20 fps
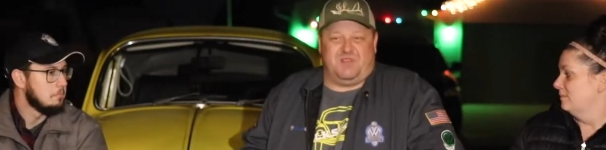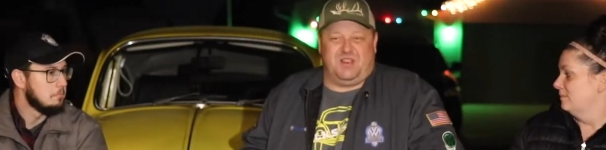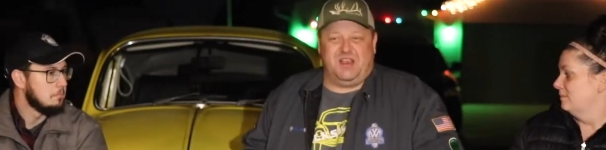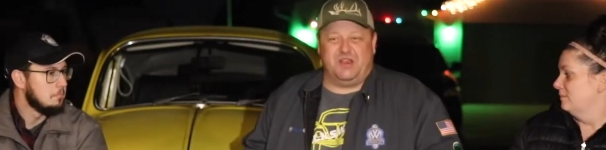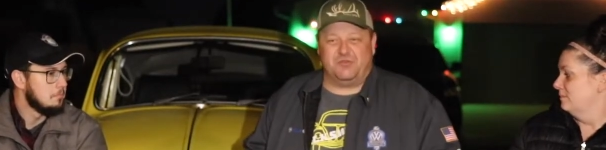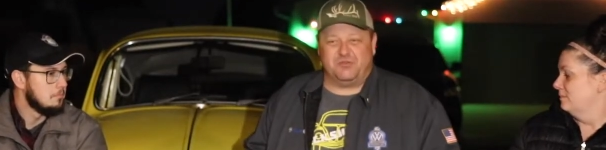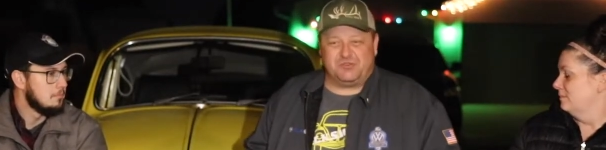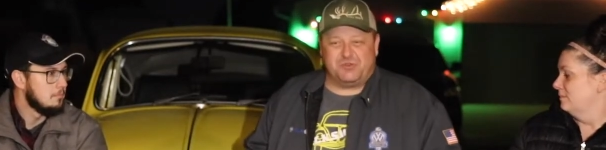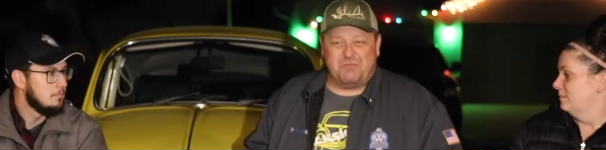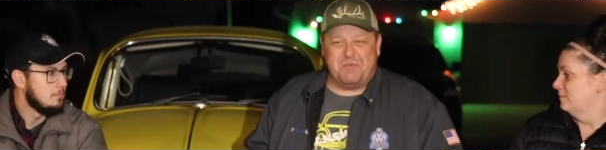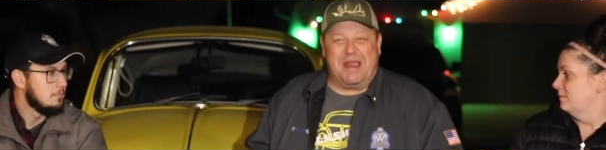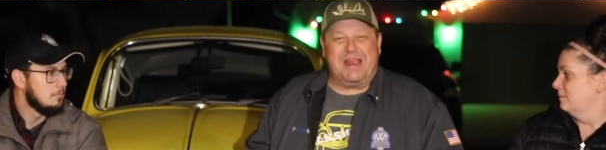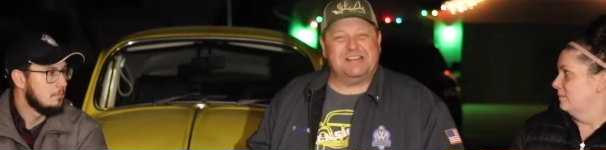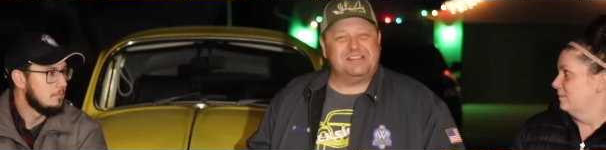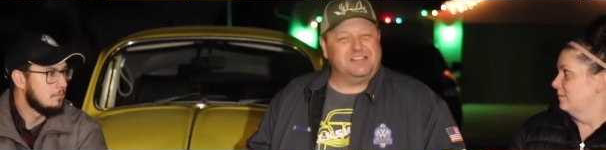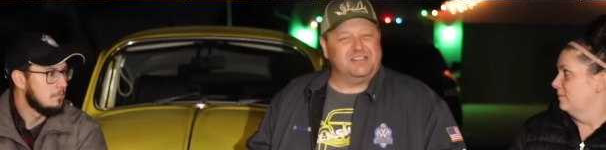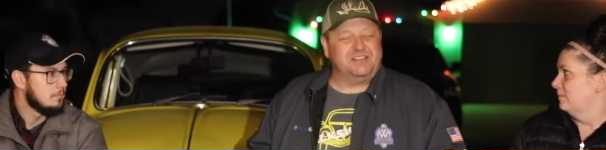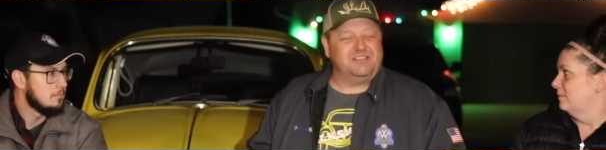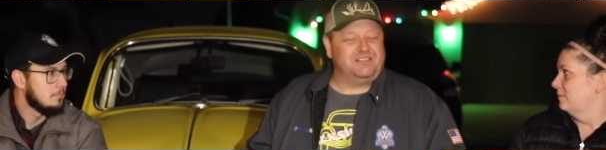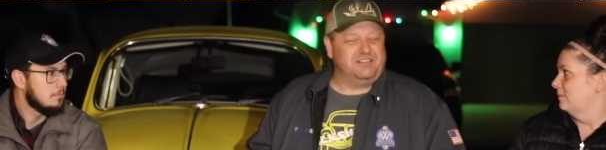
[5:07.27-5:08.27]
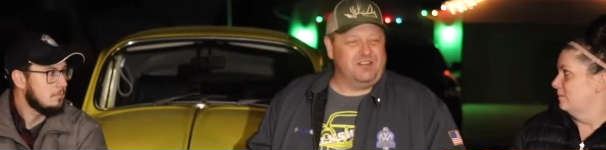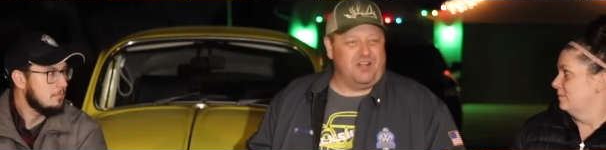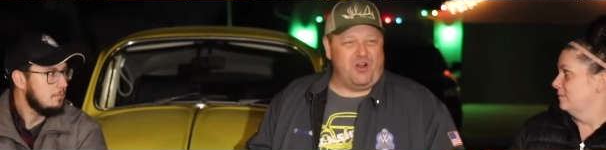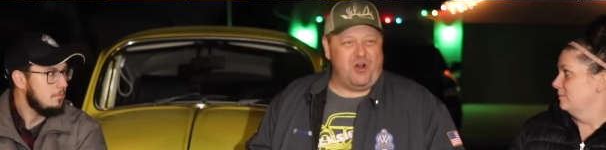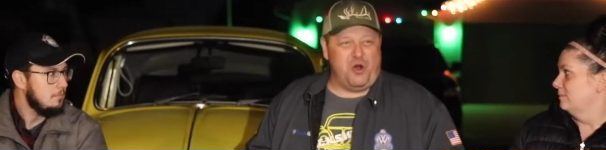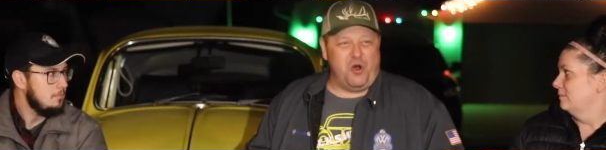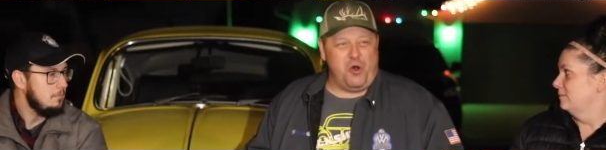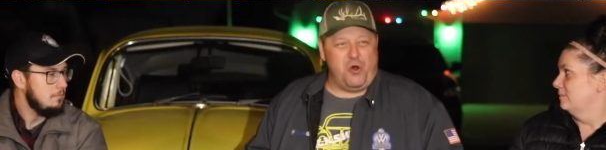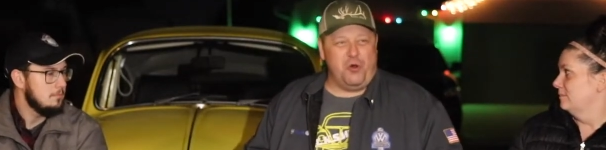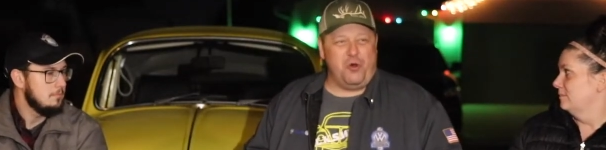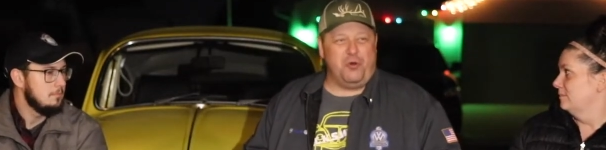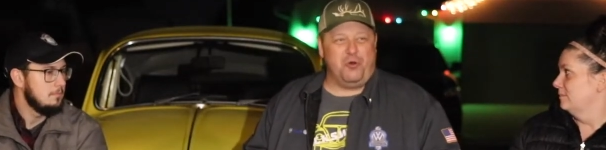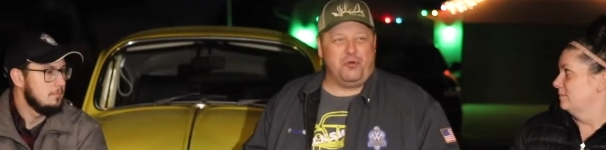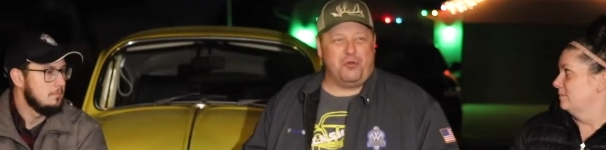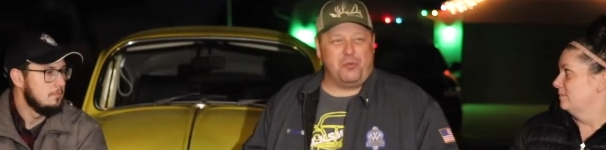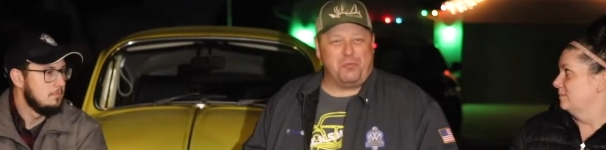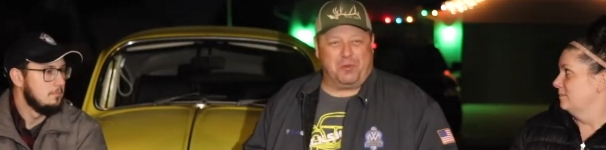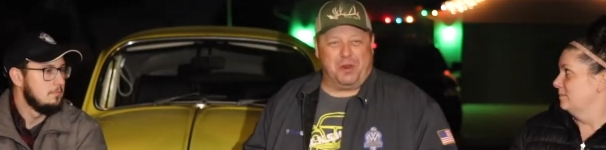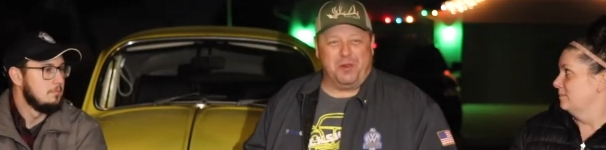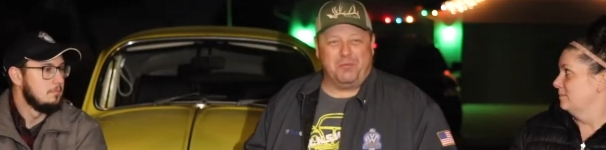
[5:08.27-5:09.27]
Speaker 1: It was amazing, all
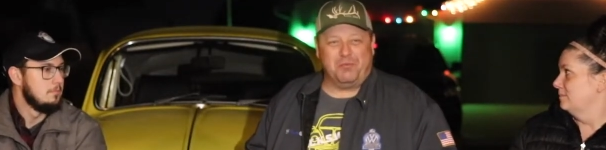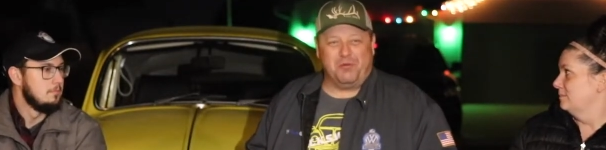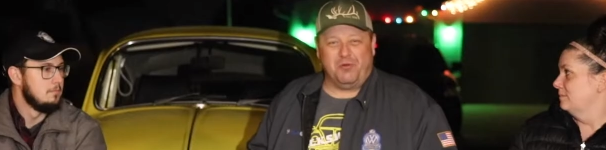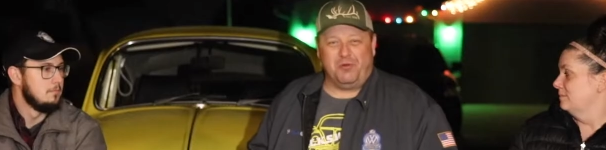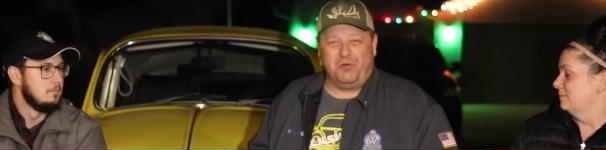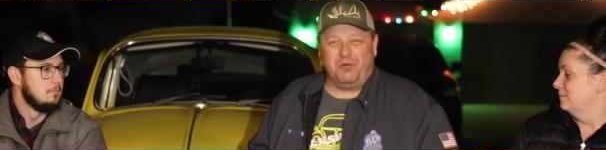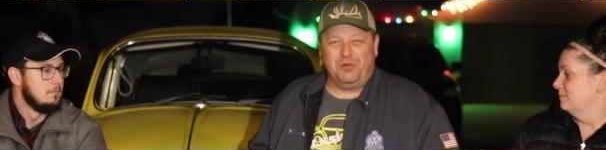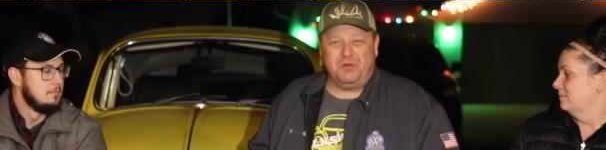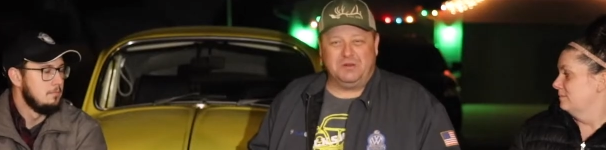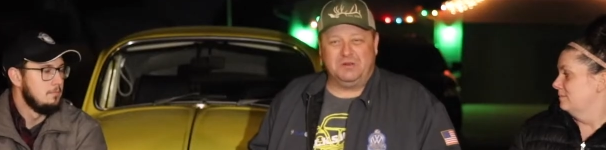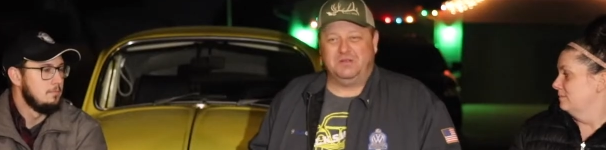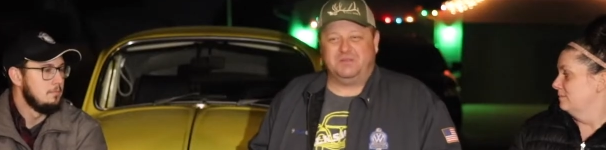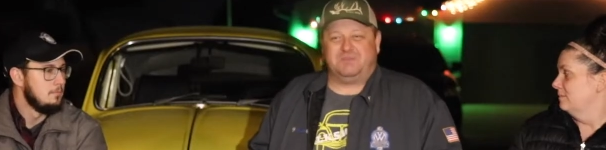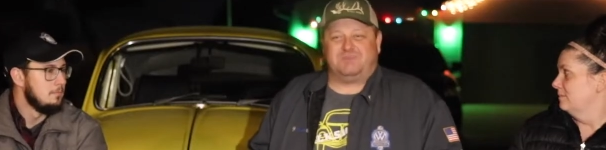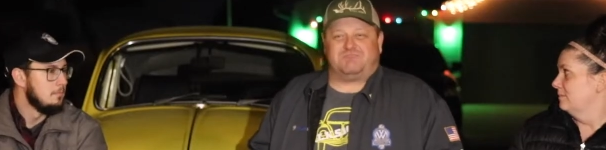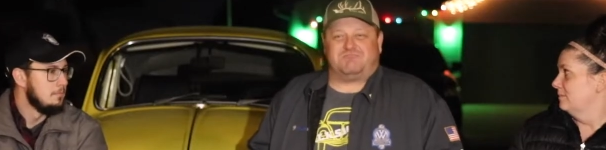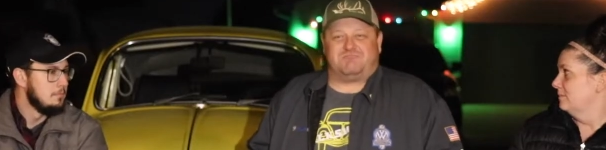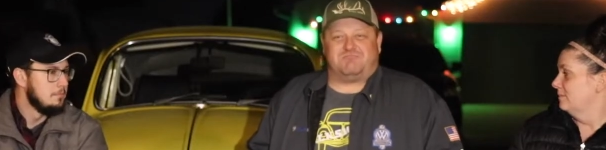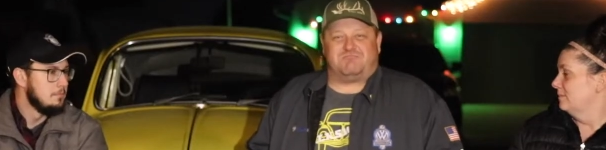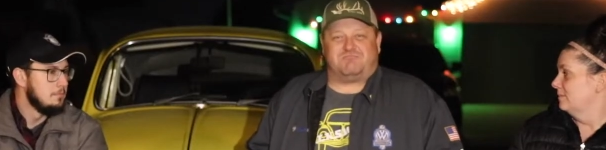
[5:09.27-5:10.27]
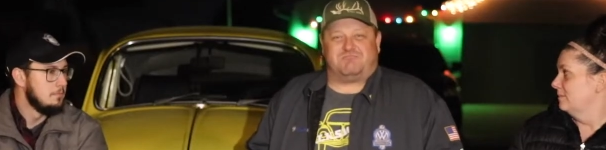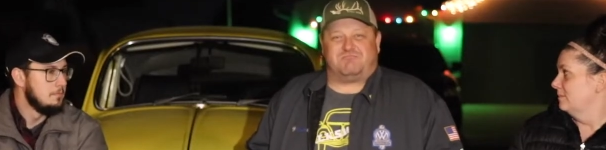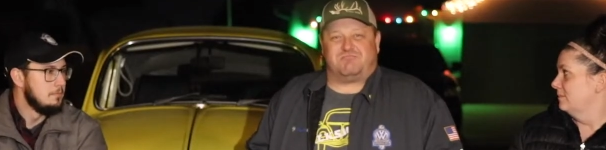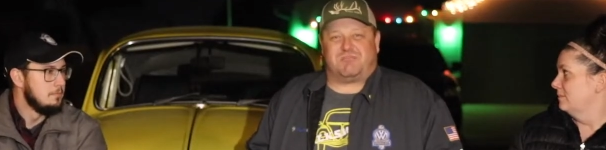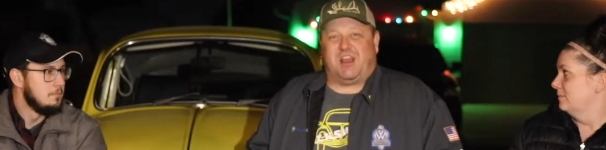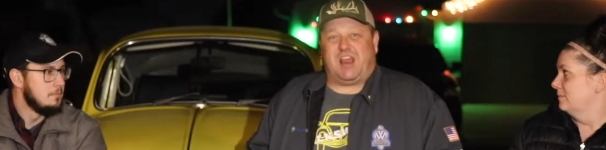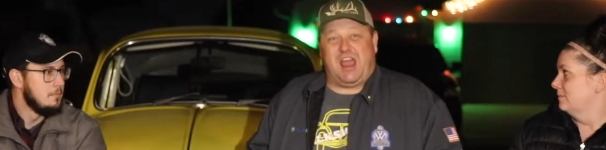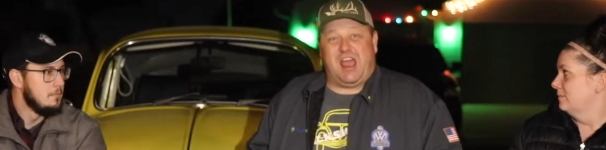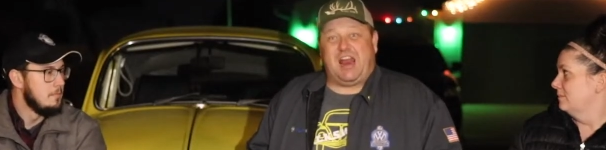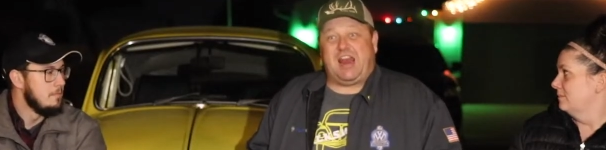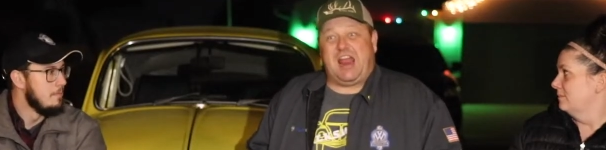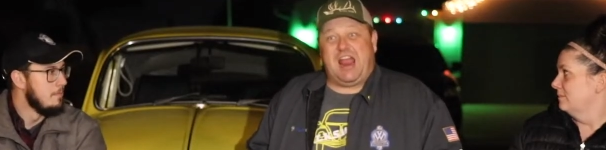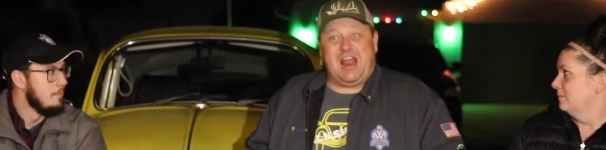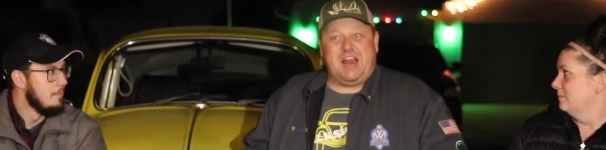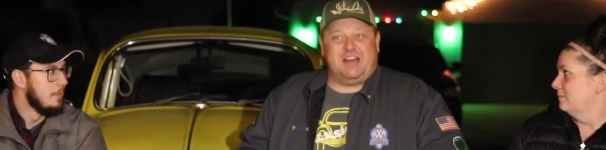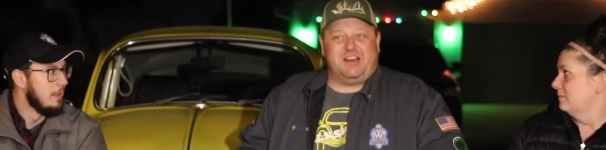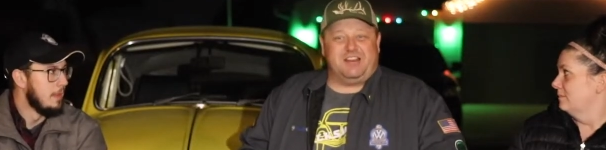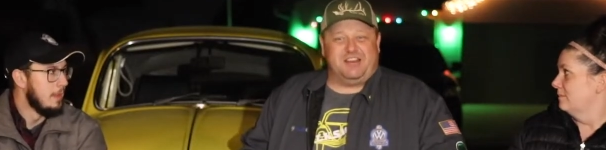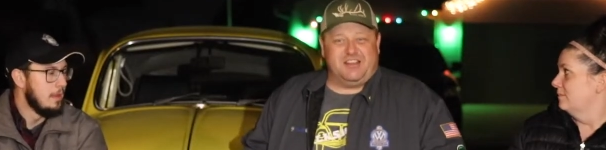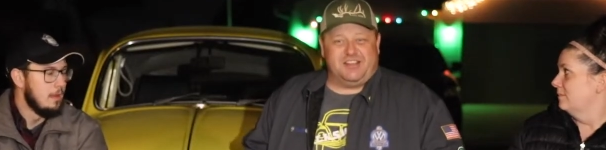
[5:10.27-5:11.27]
the people they had a
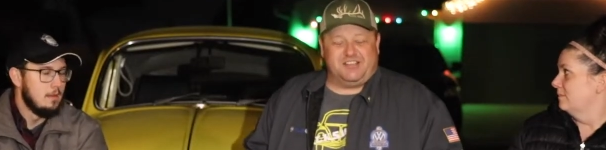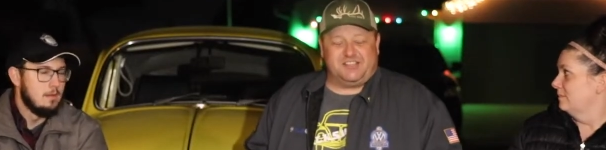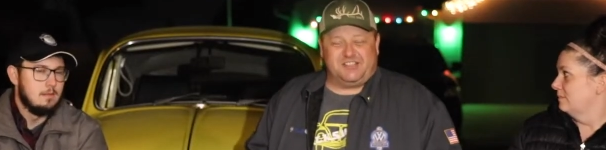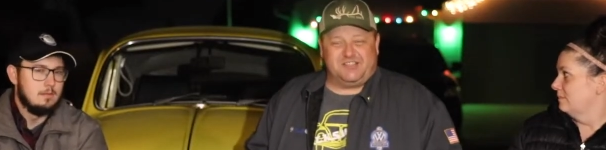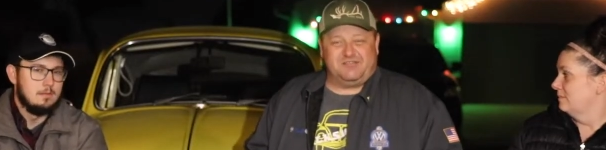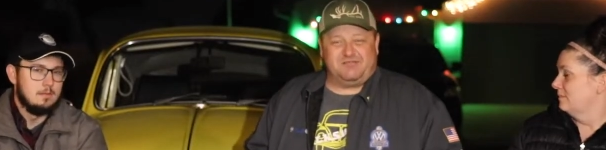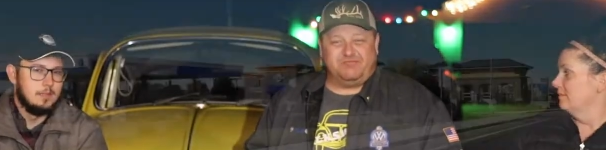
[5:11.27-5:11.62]
hand in this,